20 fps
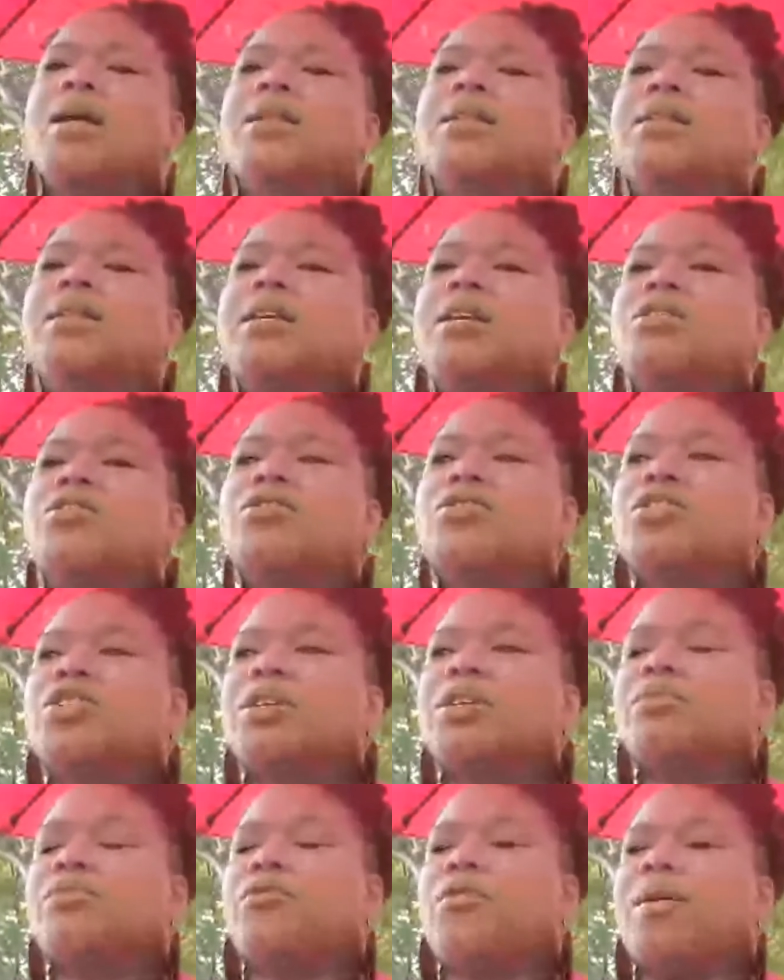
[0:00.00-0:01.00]

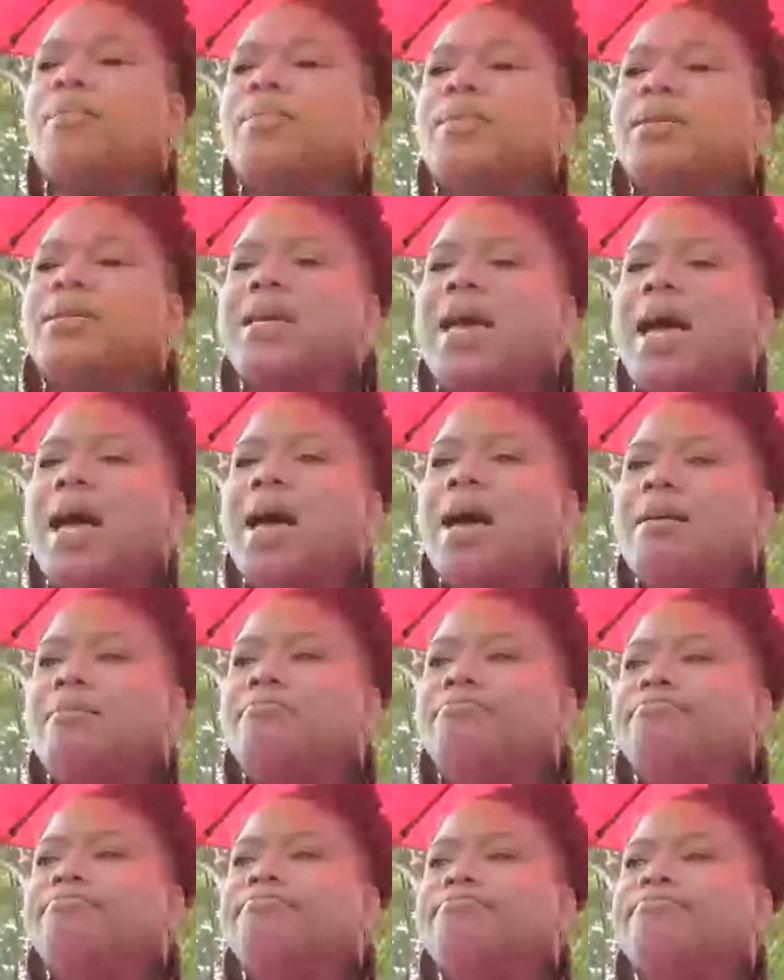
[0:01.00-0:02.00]
Leadership from the top,
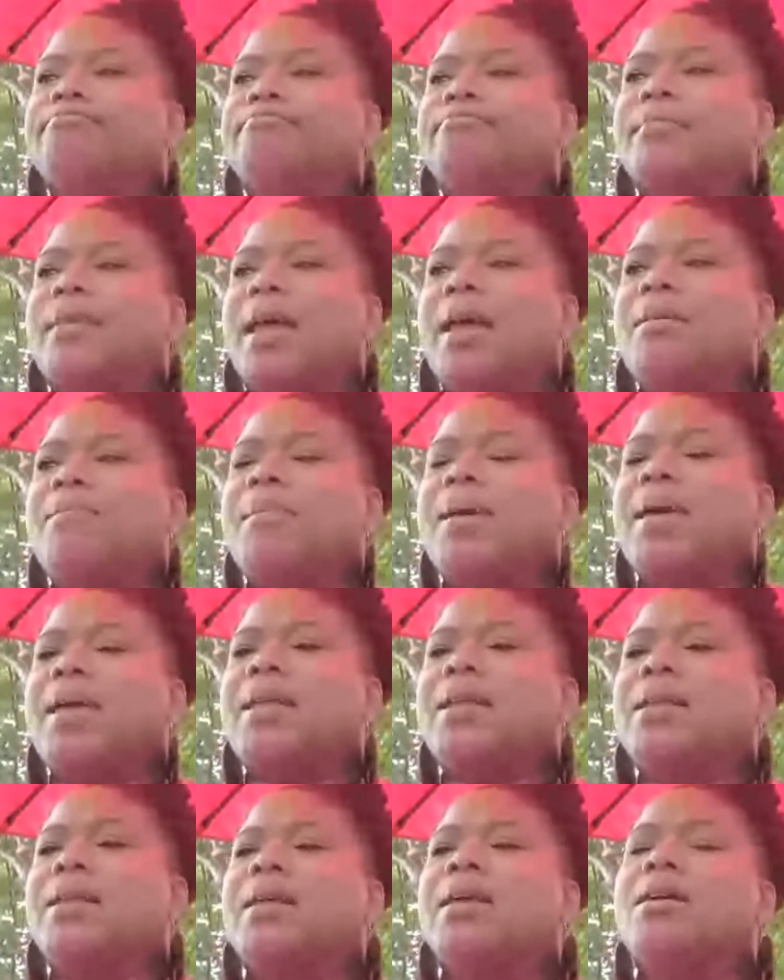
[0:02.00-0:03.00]

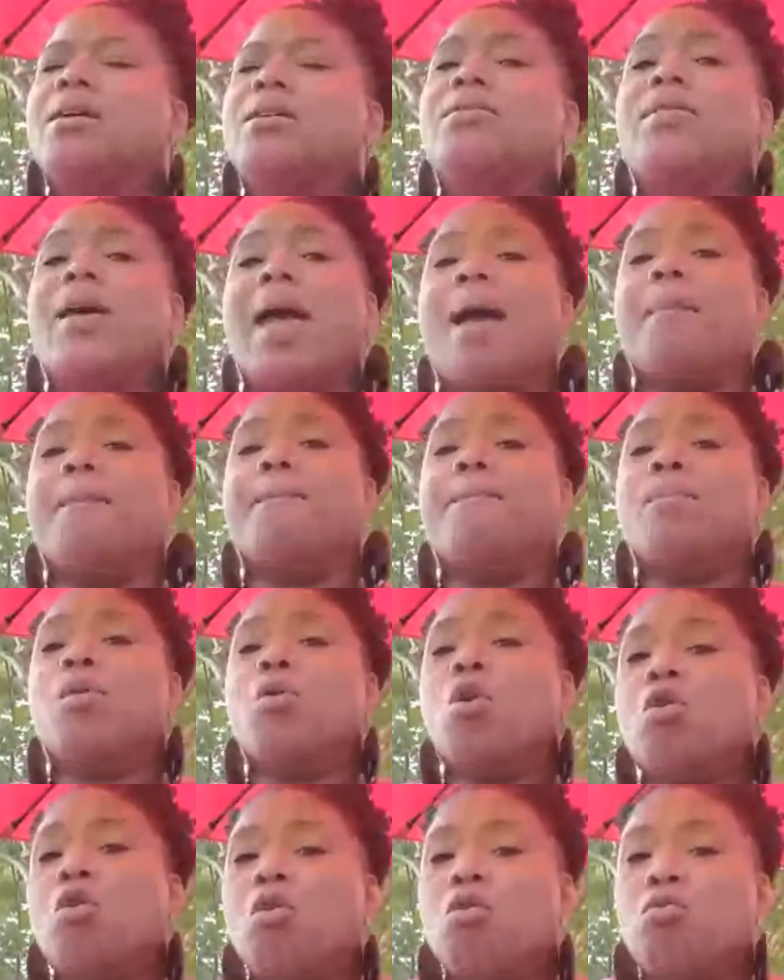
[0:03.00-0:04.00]
amen, that
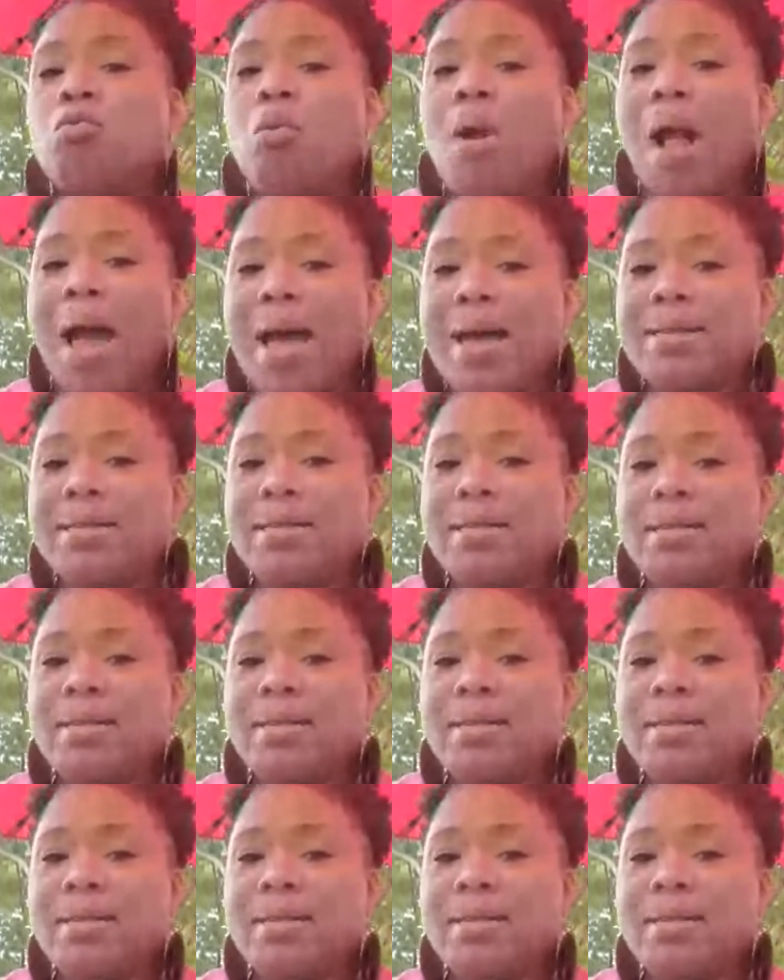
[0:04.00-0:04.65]
moral rot